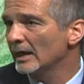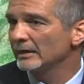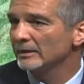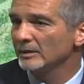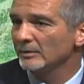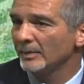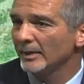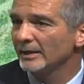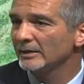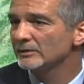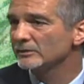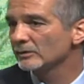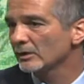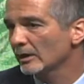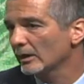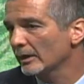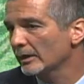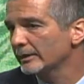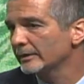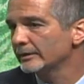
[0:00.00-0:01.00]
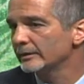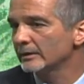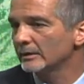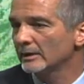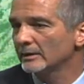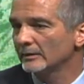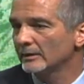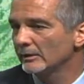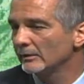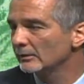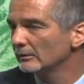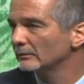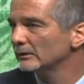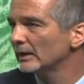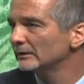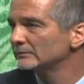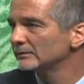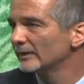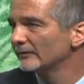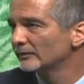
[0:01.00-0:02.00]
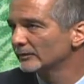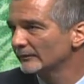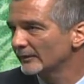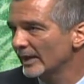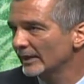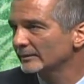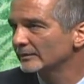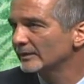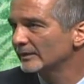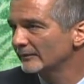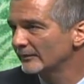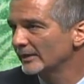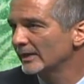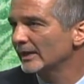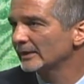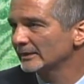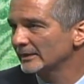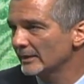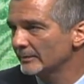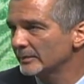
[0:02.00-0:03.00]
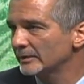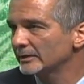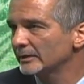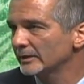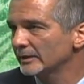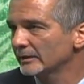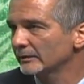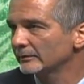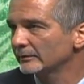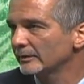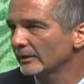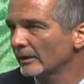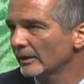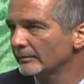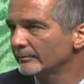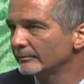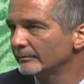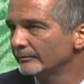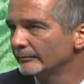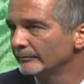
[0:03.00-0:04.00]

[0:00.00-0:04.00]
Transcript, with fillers: and it depends on their level of activity at that particular time.